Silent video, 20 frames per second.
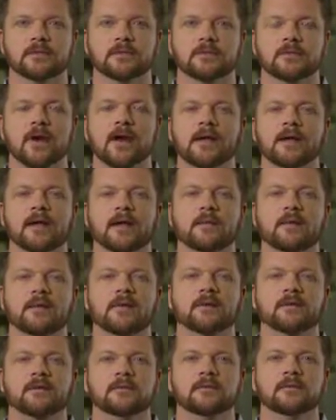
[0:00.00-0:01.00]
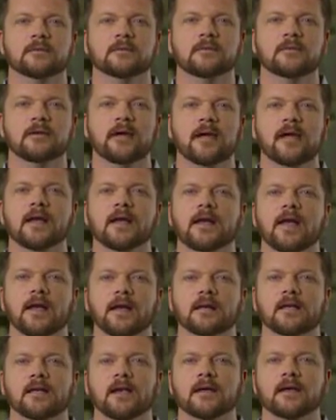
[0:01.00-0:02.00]
dry chemical and a
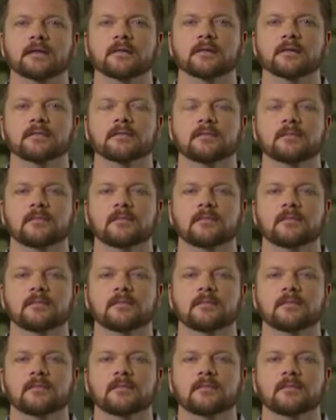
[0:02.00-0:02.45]
K-class.